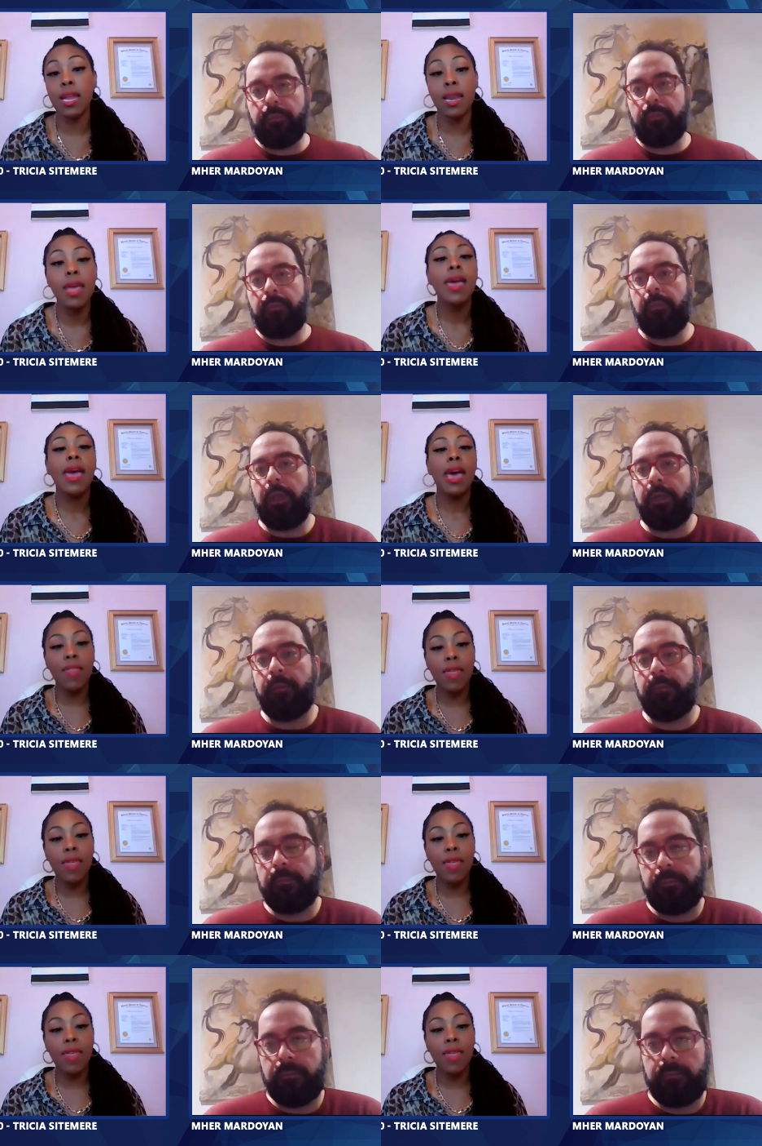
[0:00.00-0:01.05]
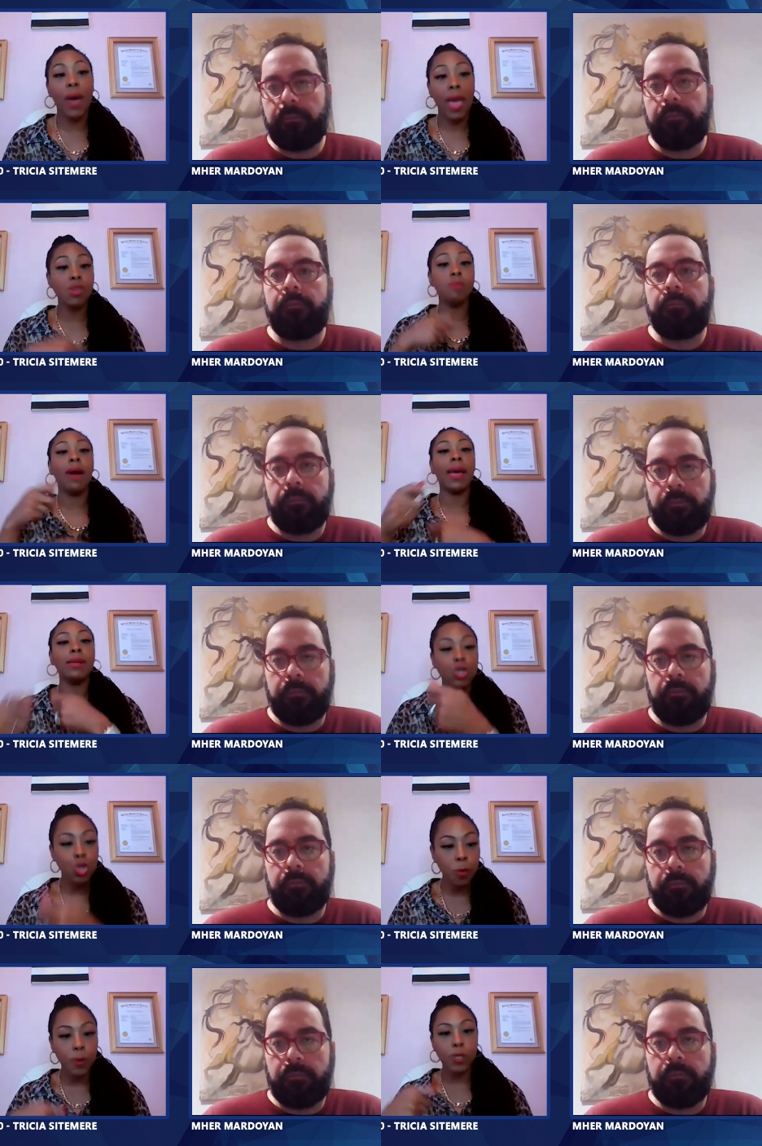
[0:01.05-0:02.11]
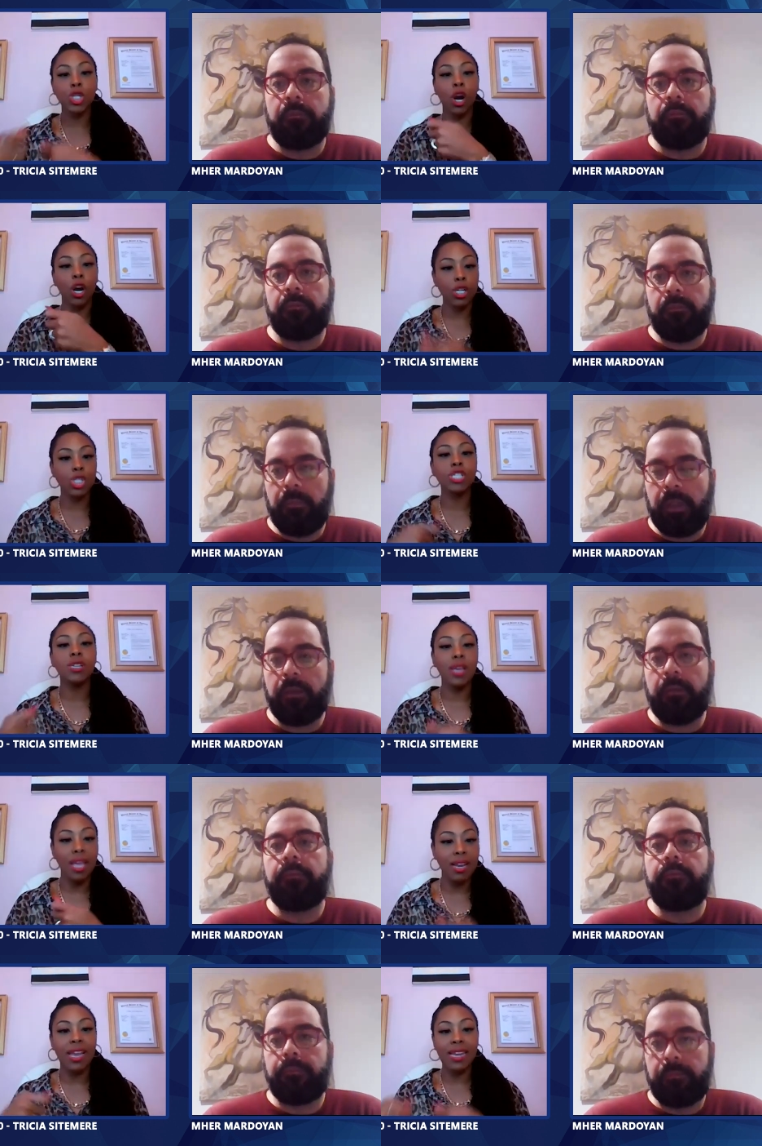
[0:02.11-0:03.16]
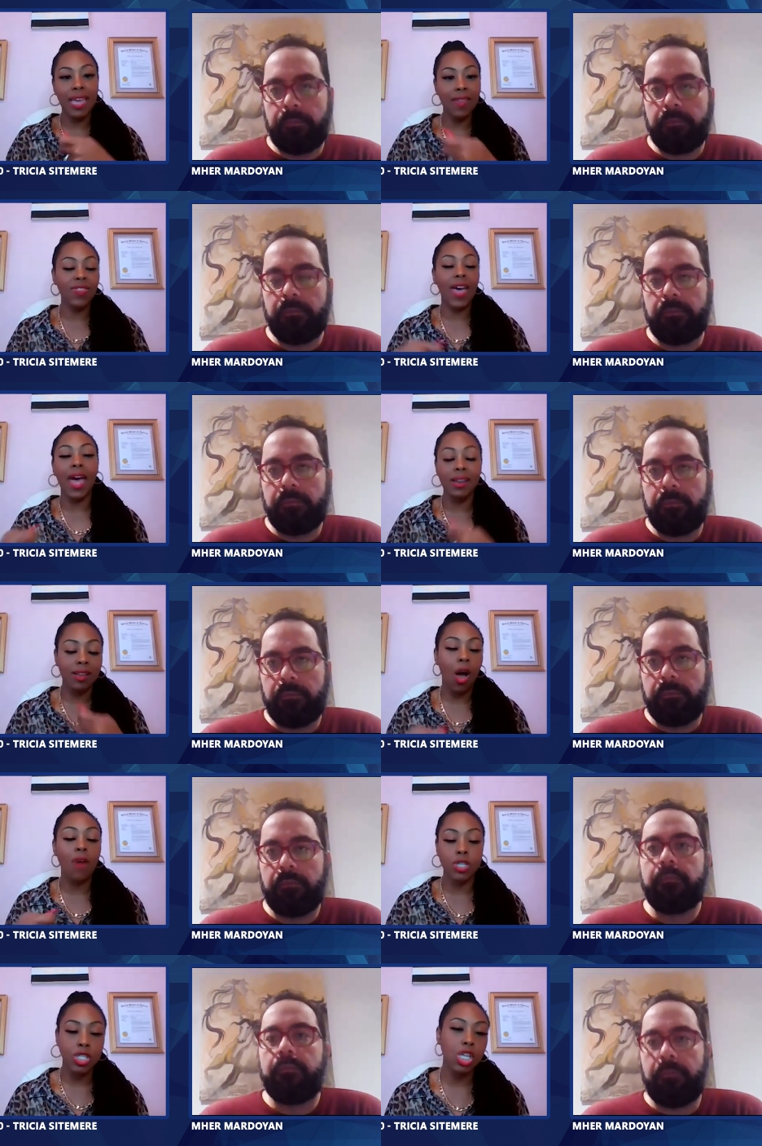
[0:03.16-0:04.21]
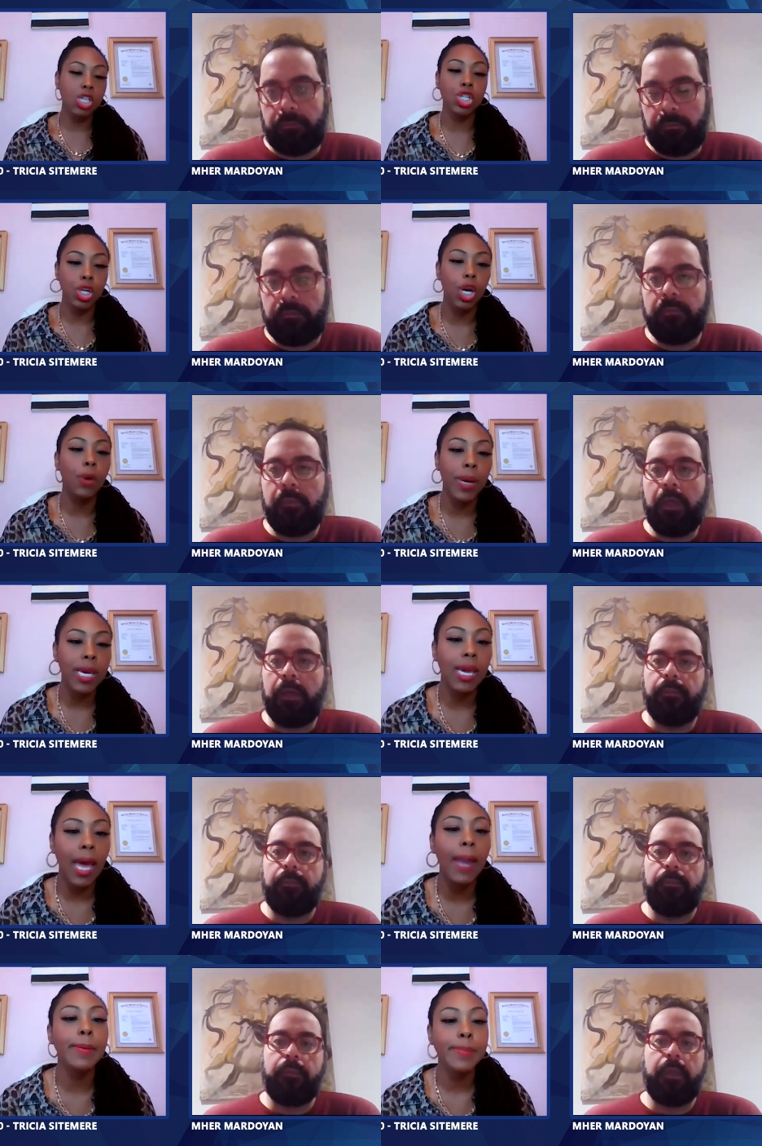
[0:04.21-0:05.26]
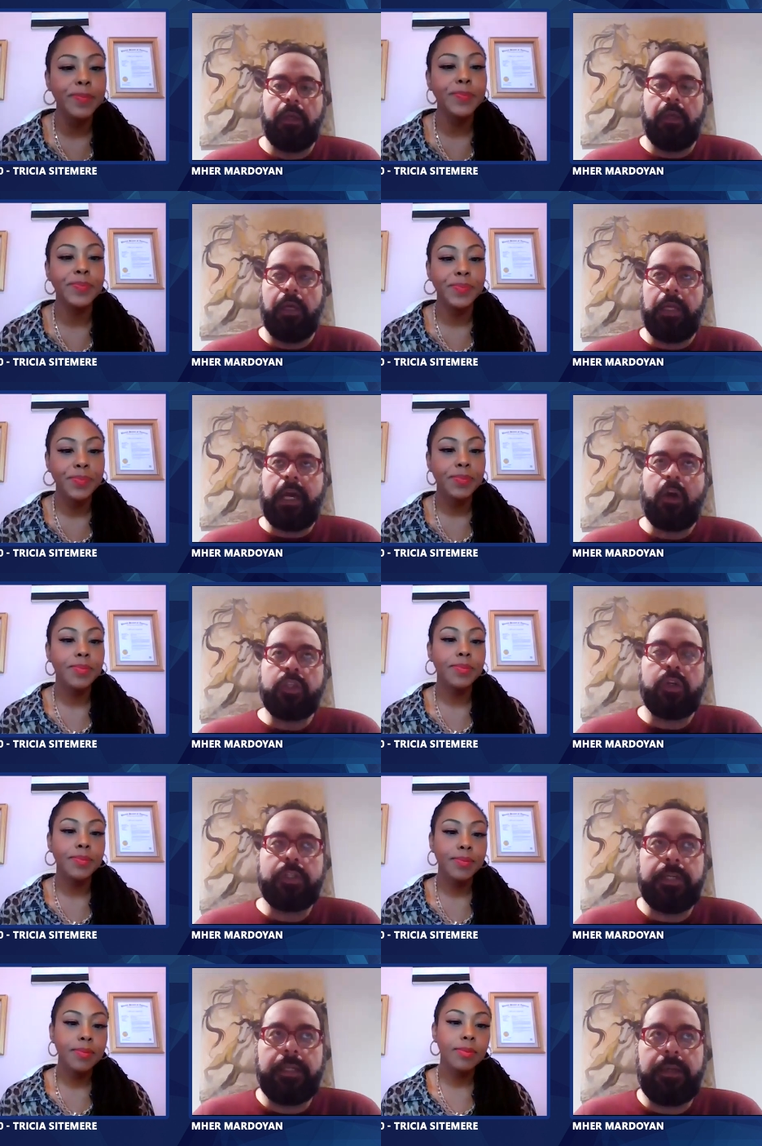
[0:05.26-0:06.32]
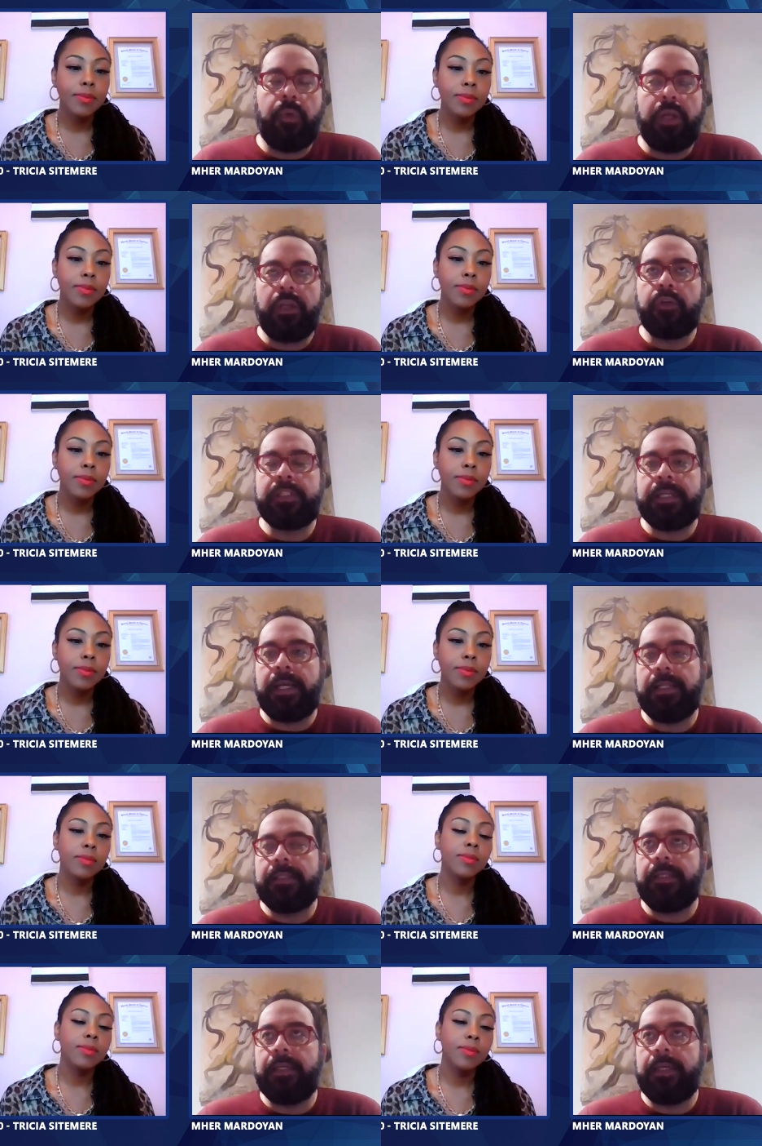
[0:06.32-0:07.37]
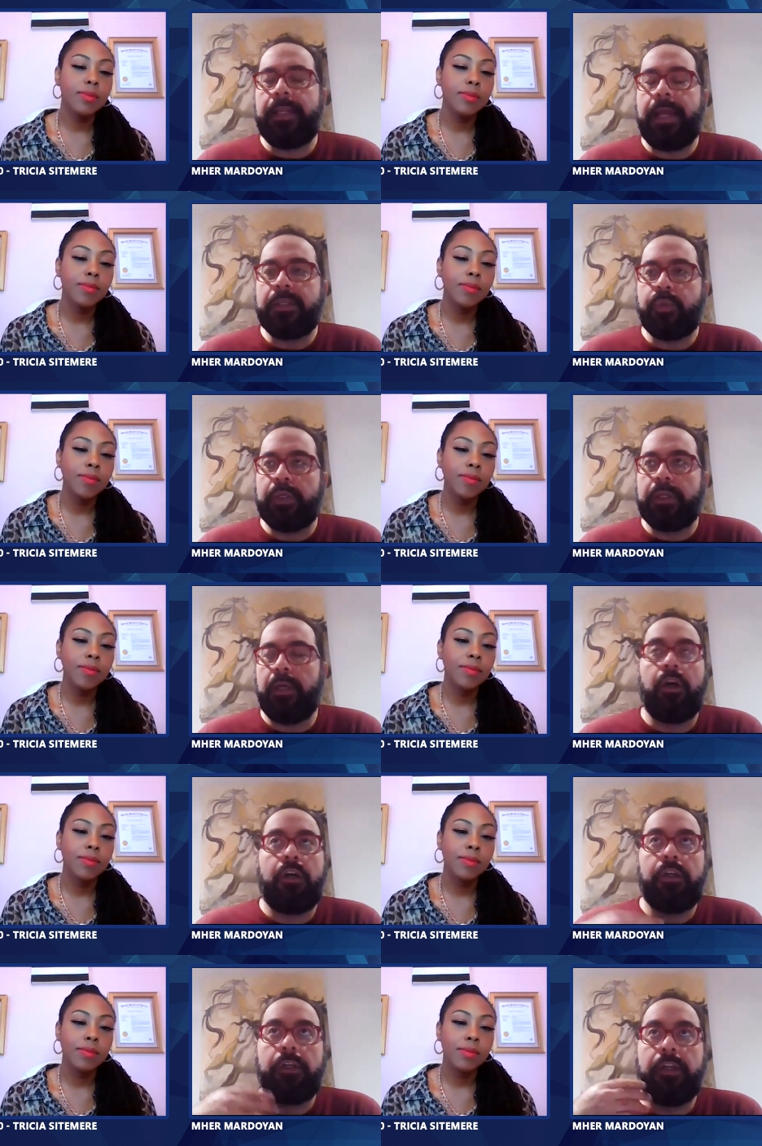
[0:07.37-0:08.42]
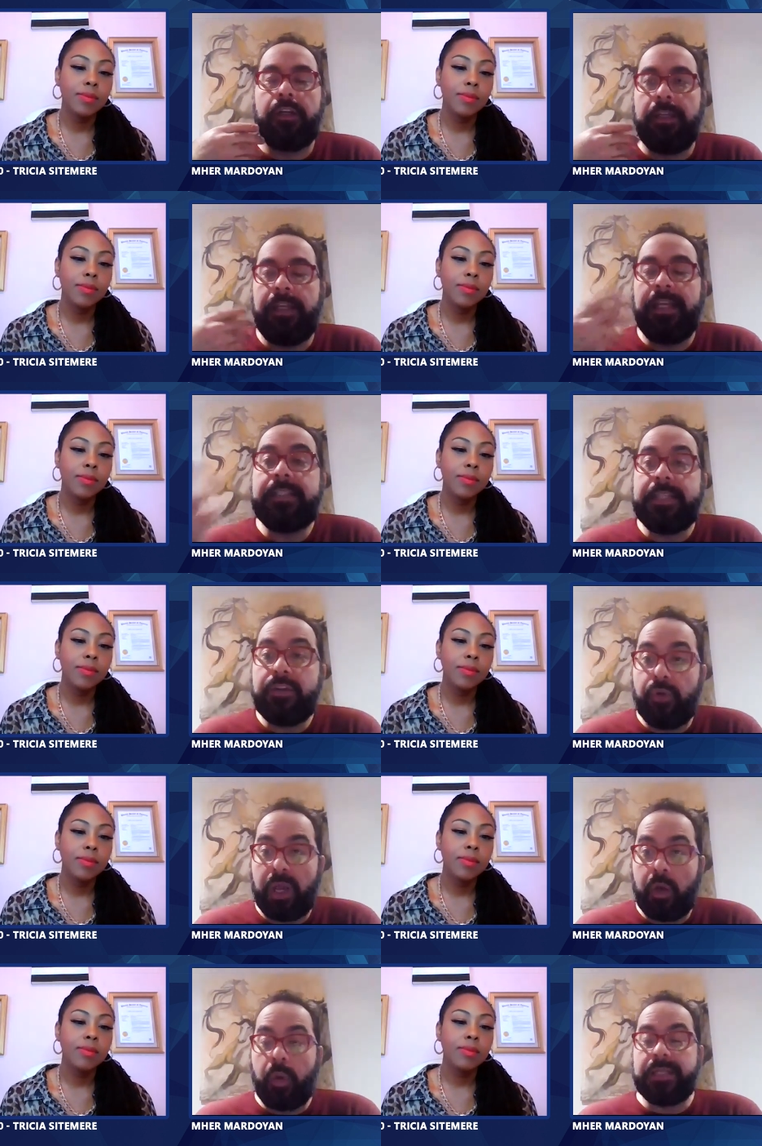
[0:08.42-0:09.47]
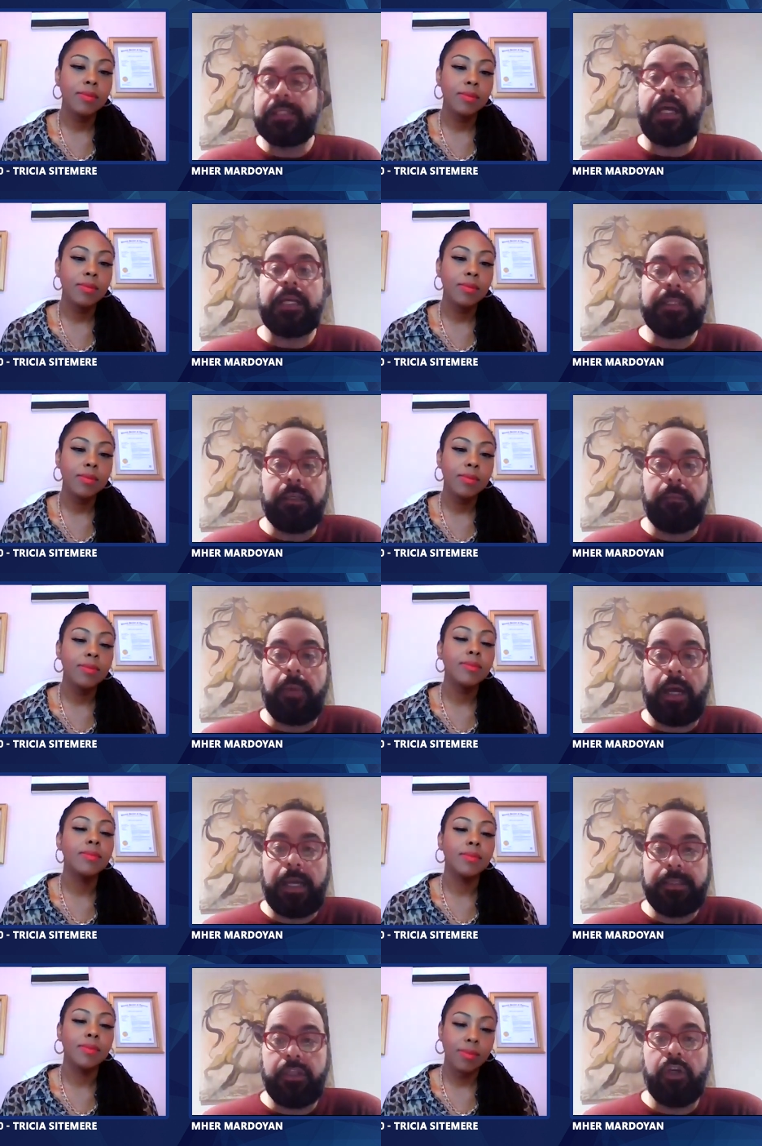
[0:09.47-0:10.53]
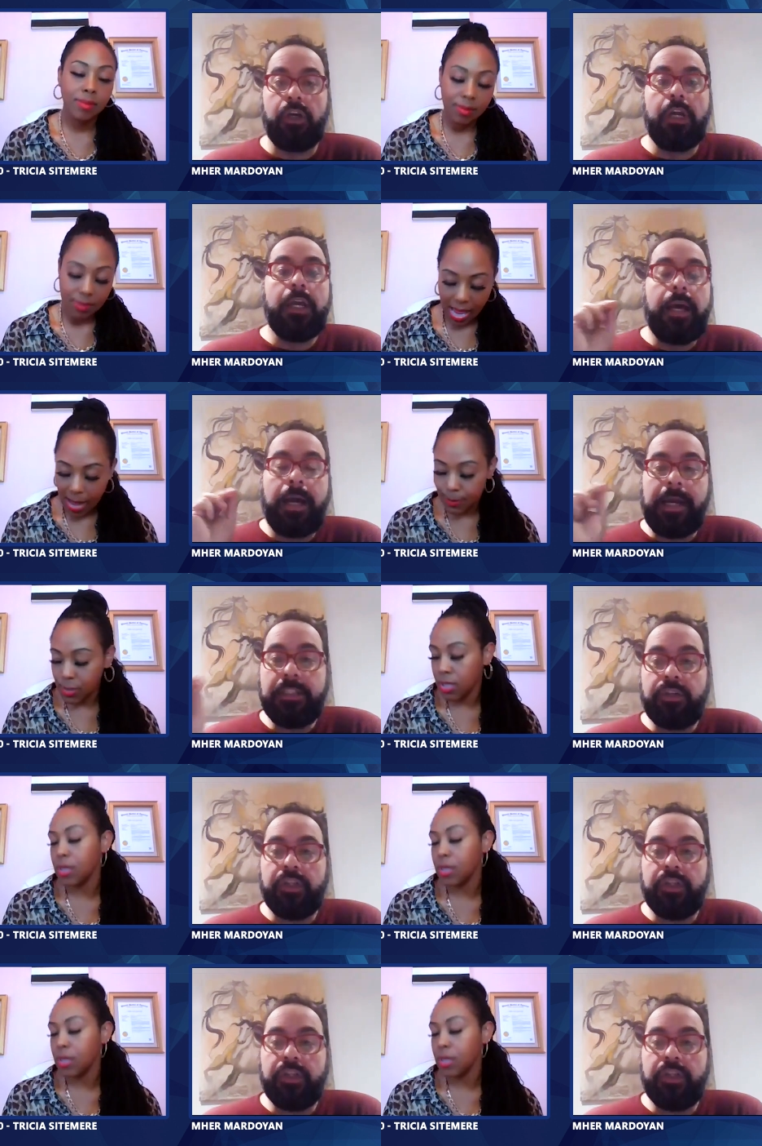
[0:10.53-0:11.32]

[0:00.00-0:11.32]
Speaker 1: in. Yeah. And then that way you might supercharge and get that conversation going again.
Speaker 2: And I also tell them when you're sending a network or a LinkedIn request, customize, you know, hi,